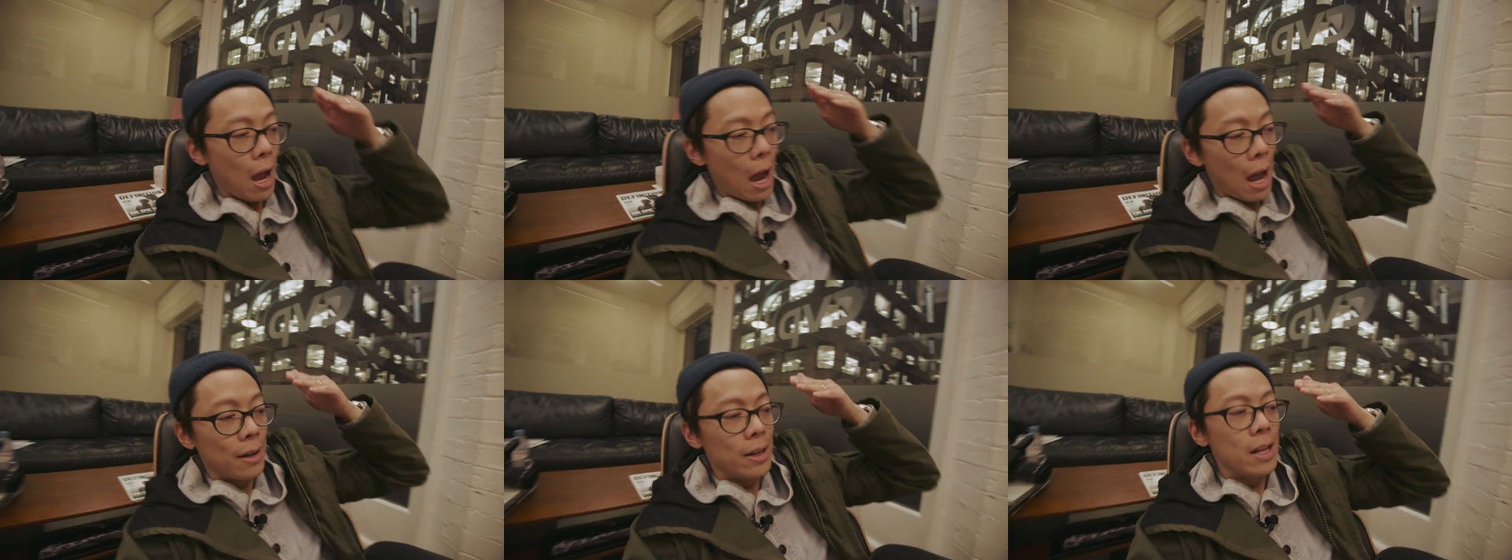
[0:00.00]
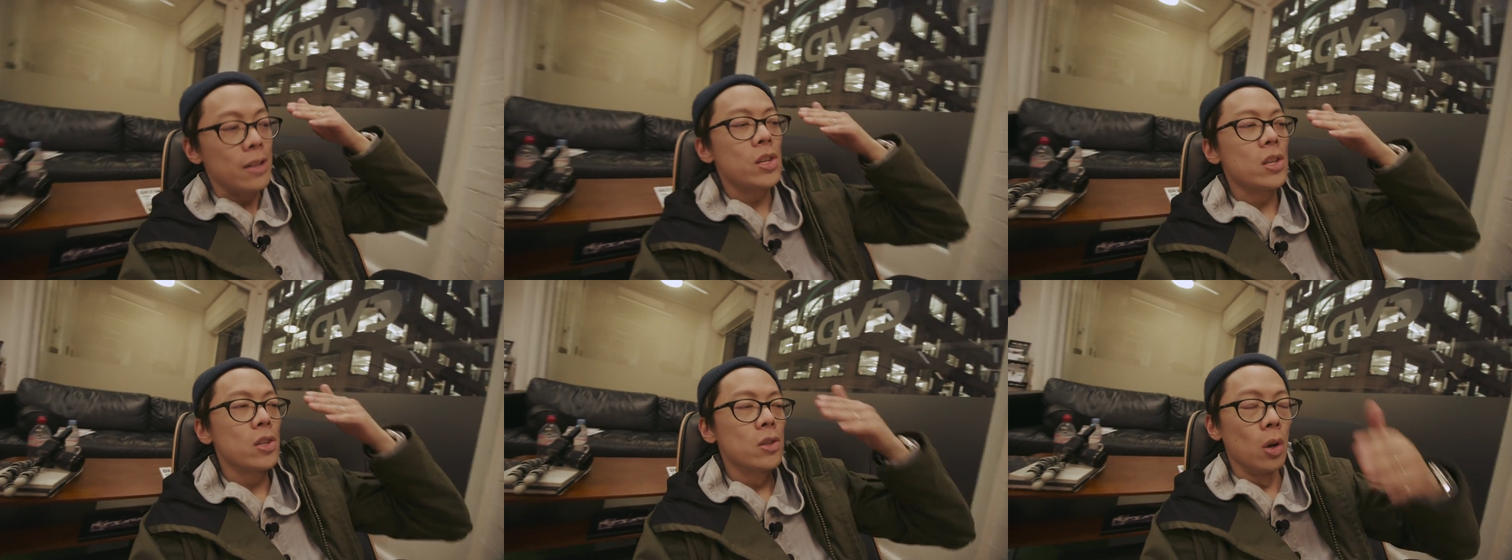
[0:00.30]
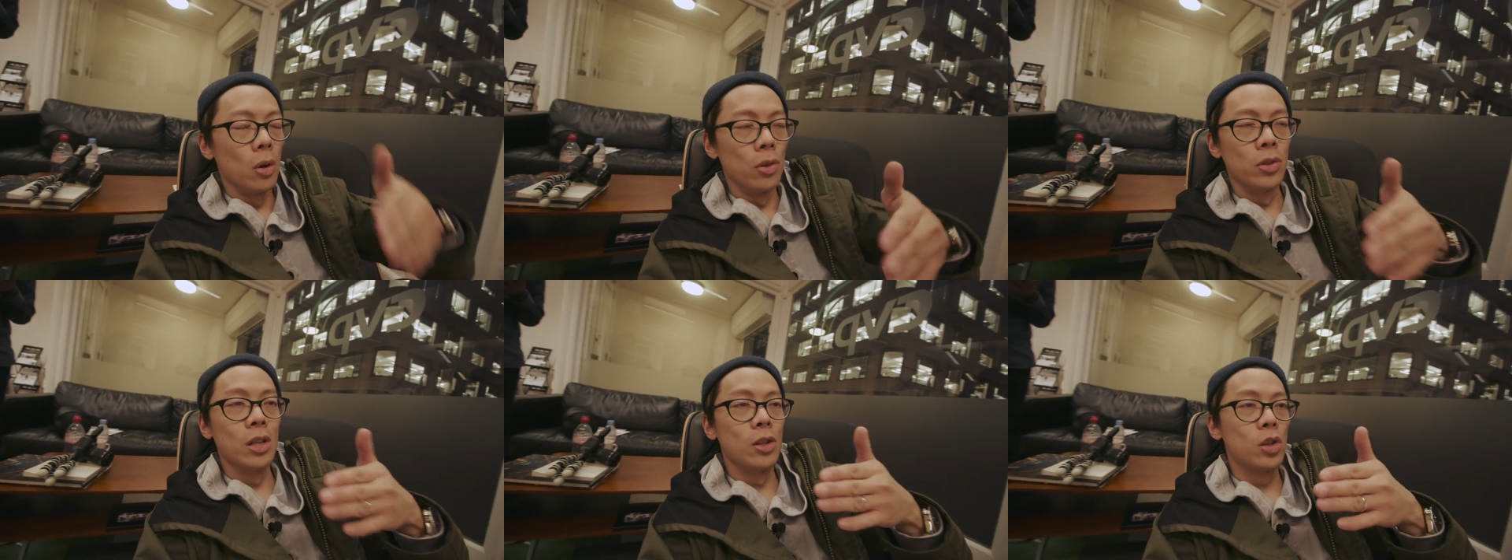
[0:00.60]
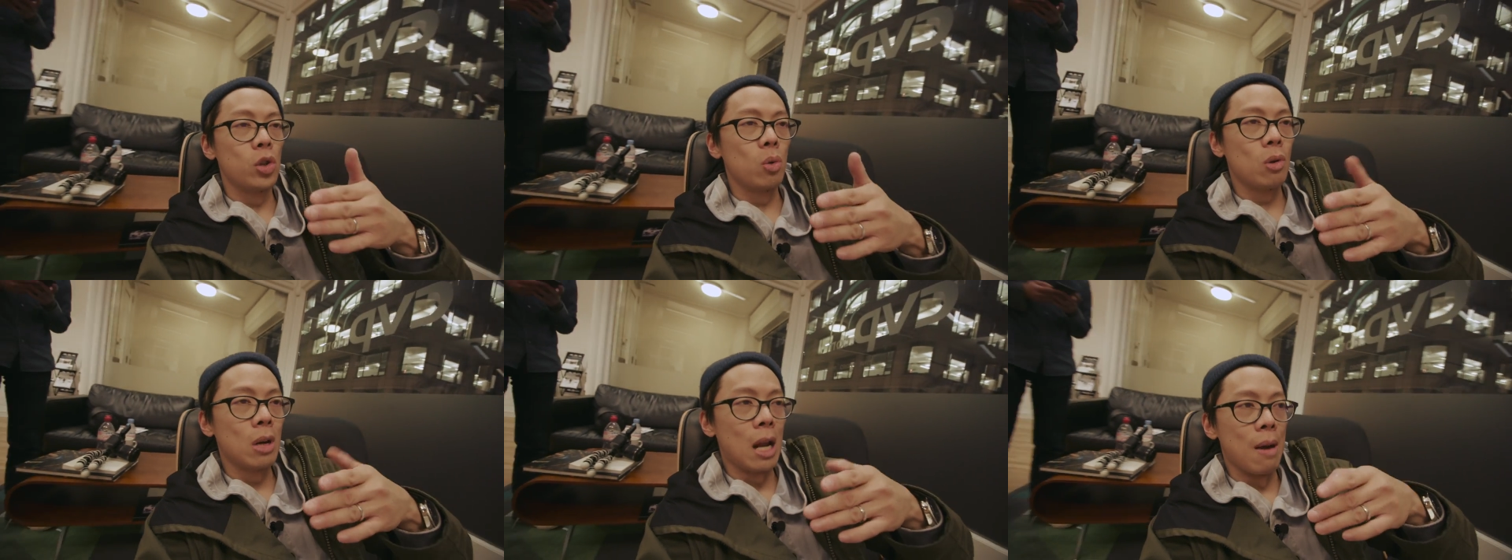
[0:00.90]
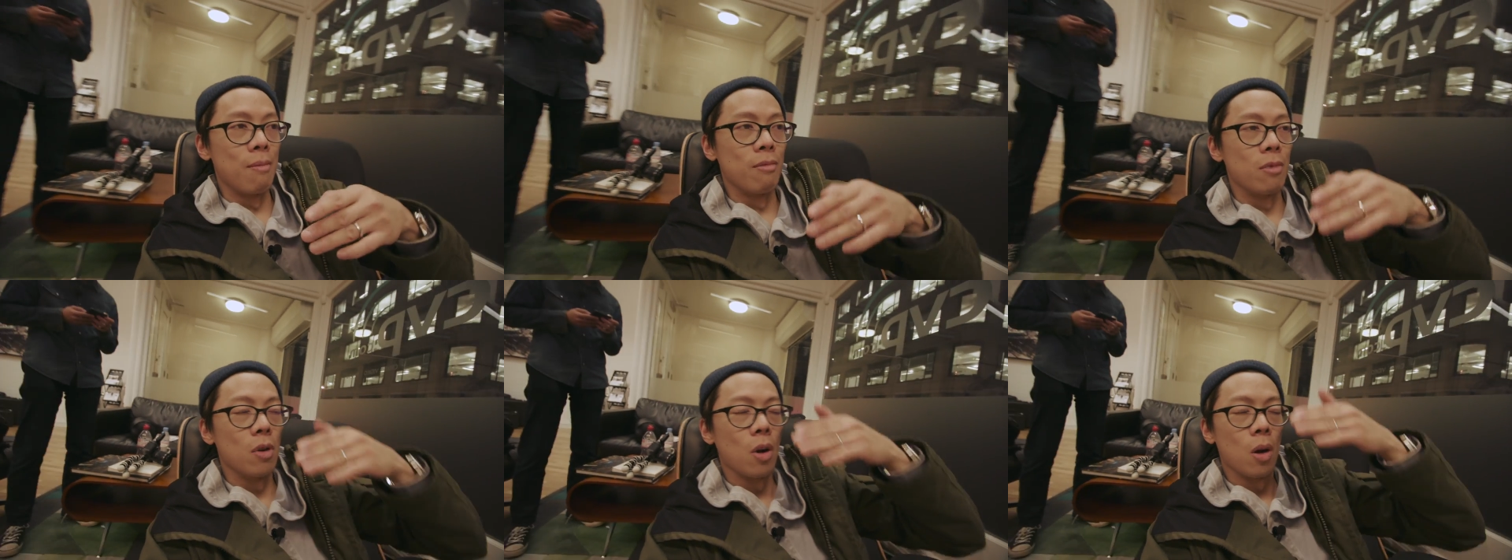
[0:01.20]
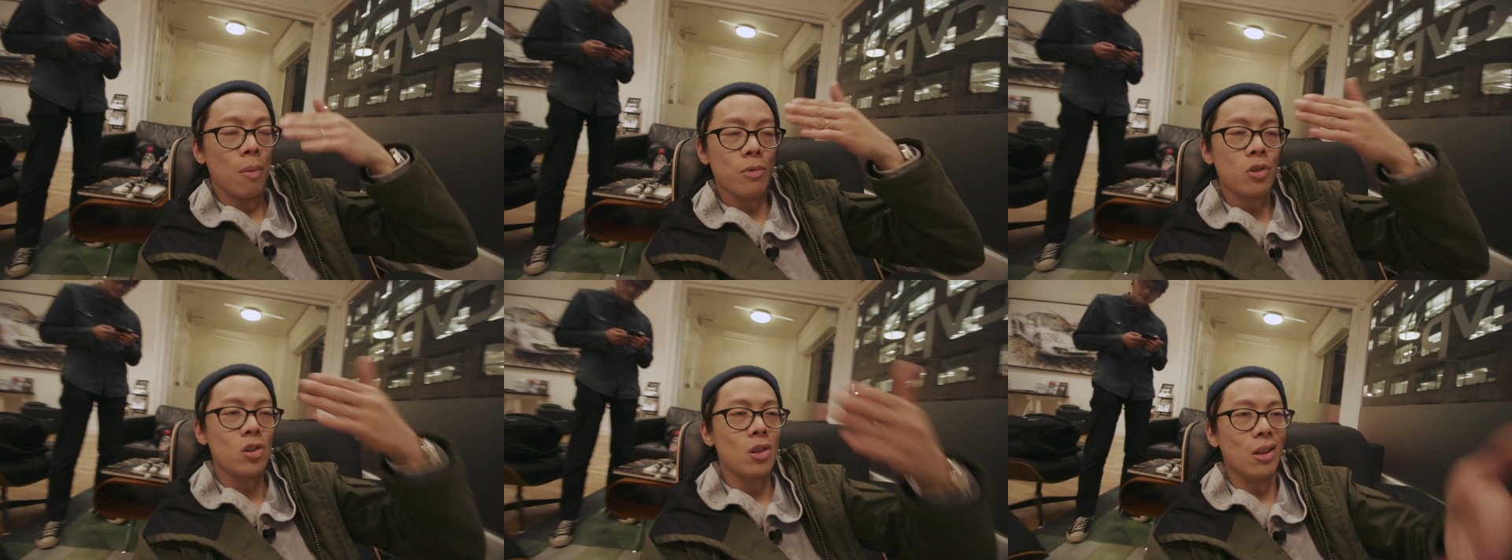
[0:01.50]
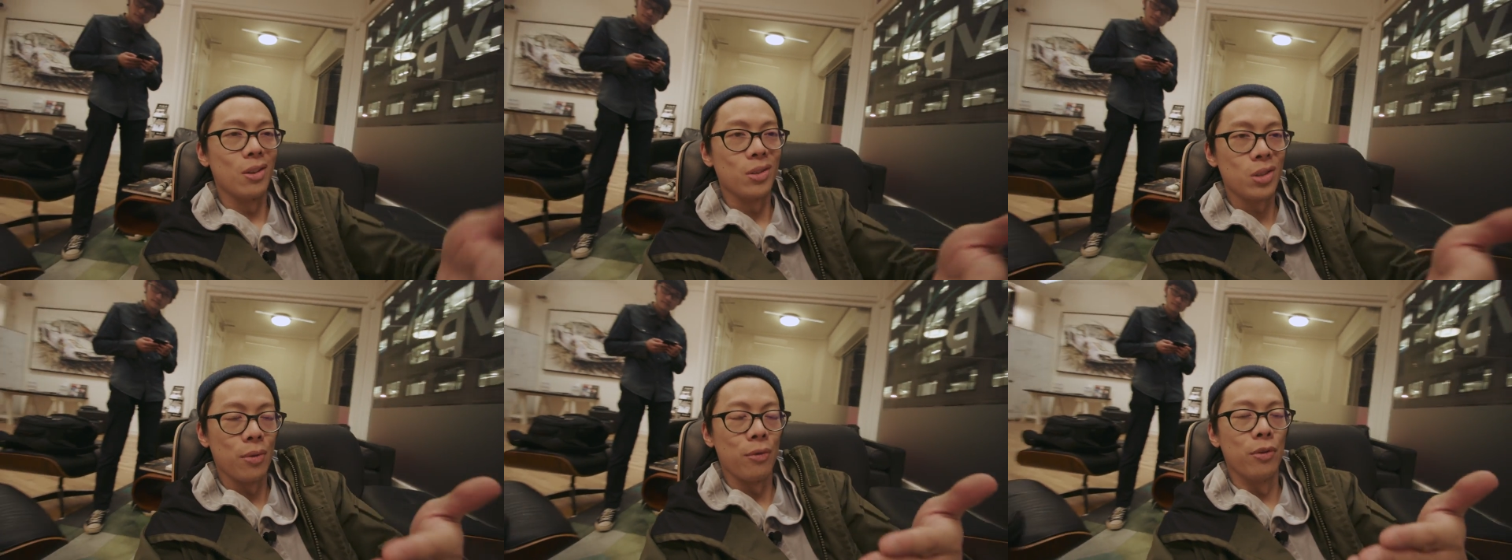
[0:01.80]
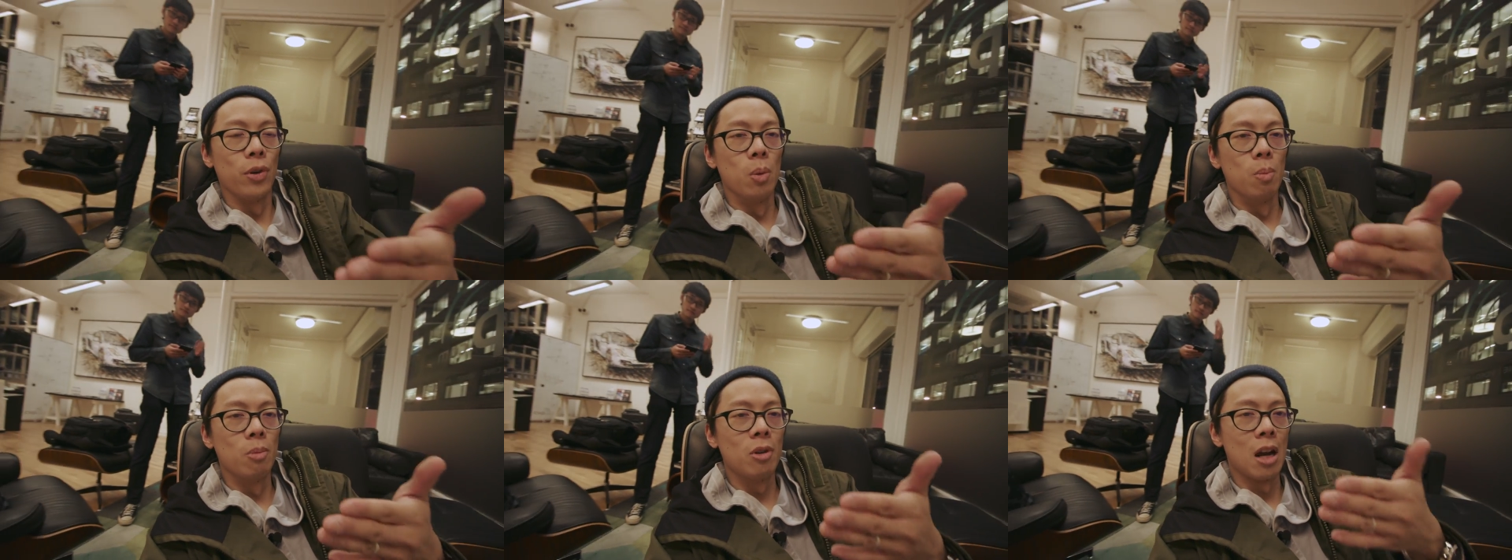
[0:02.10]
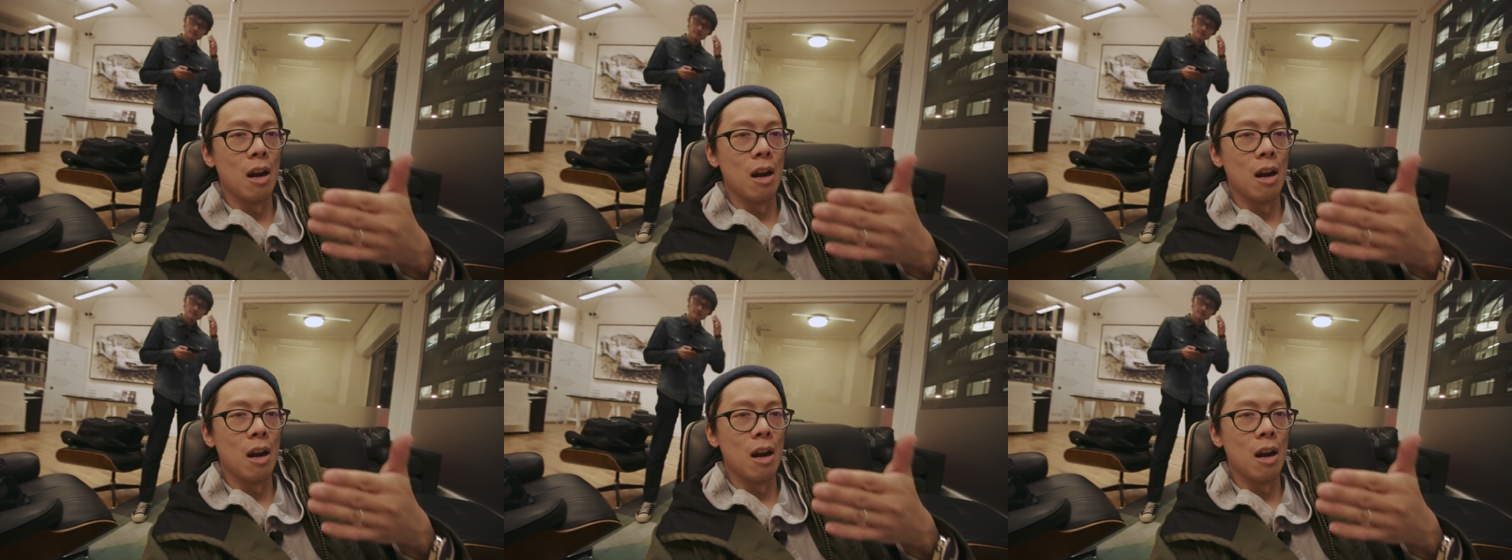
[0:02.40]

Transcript: And this is not a digital camera, obviously it's a film